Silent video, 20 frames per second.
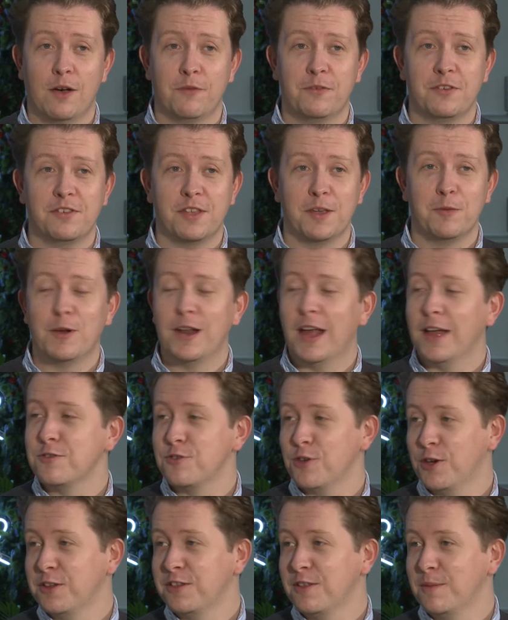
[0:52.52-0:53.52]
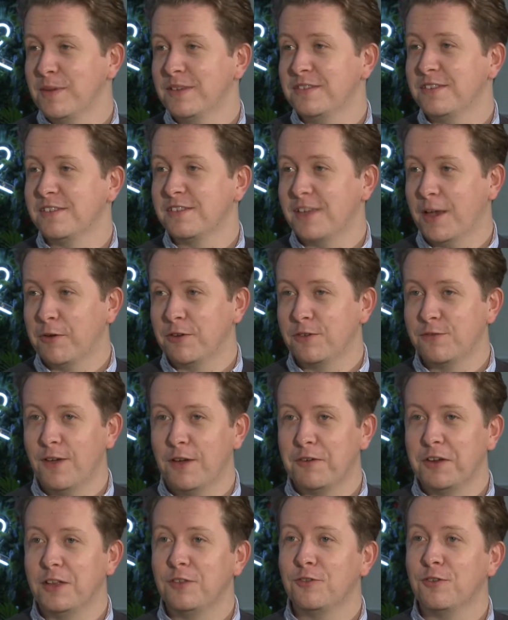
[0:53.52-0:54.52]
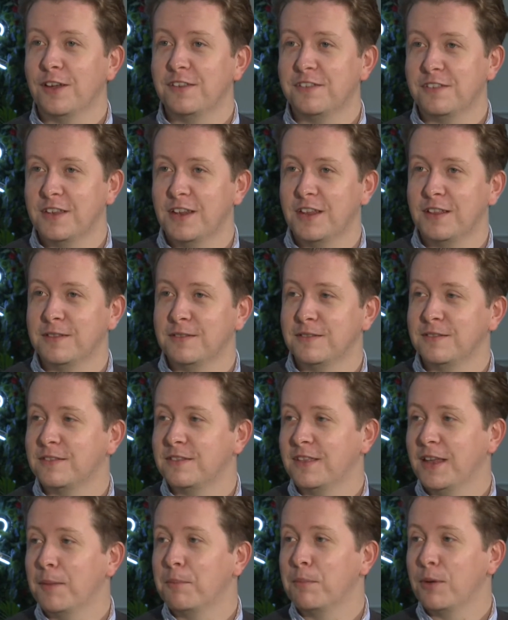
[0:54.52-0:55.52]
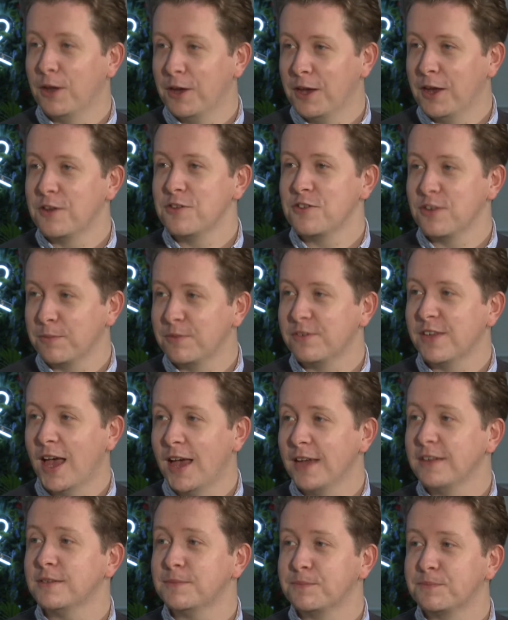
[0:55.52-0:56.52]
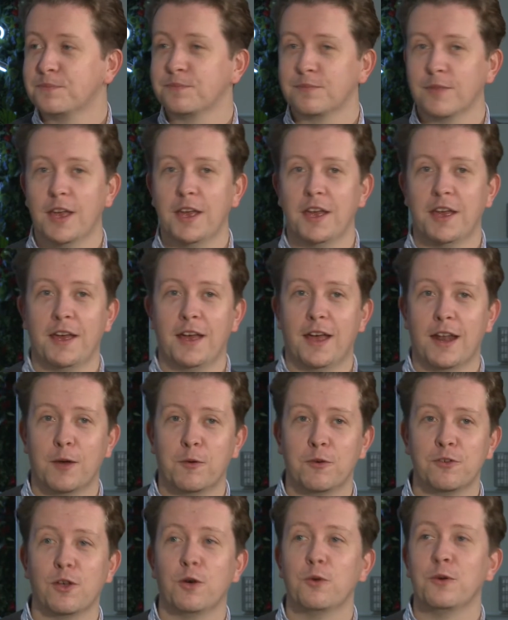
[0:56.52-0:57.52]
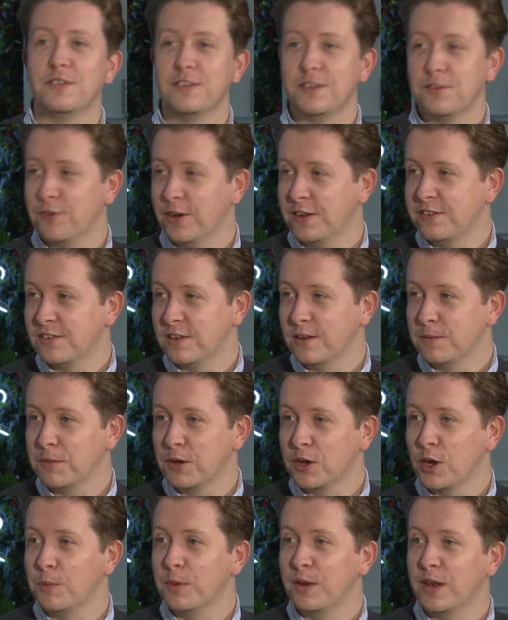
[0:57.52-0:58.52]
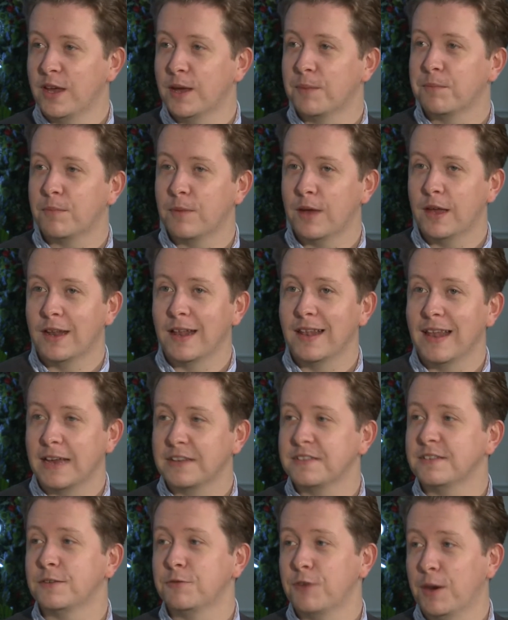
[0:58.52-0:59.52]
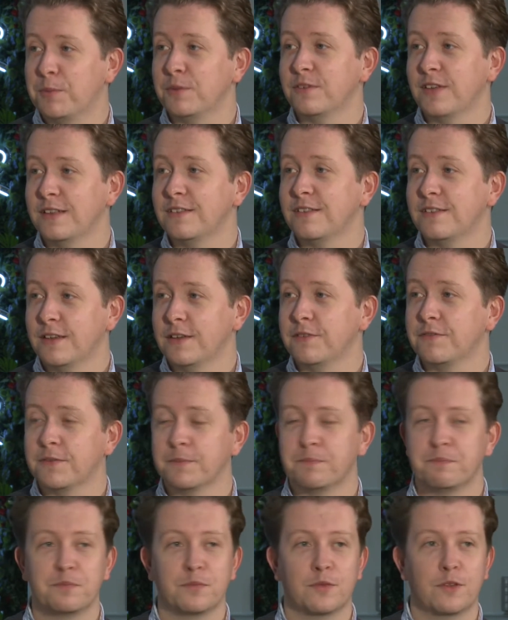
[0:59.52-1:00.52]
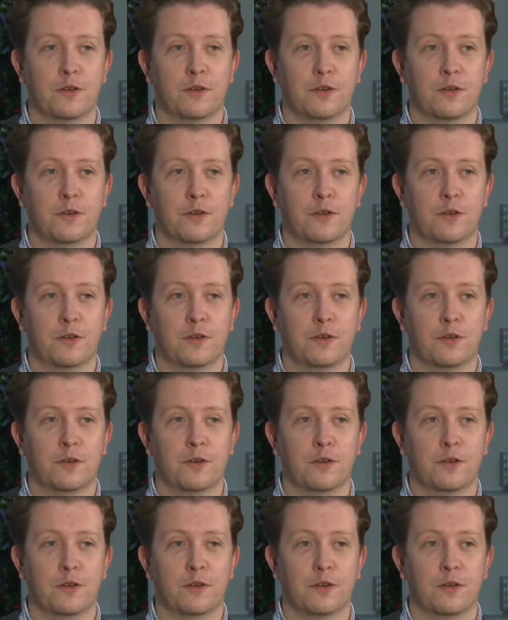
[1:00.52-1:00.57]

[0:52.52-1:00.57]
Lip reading: Obviously, when I joined the business, I was very interested in the employee ownership side. And I was always interested in becoming an elected representative.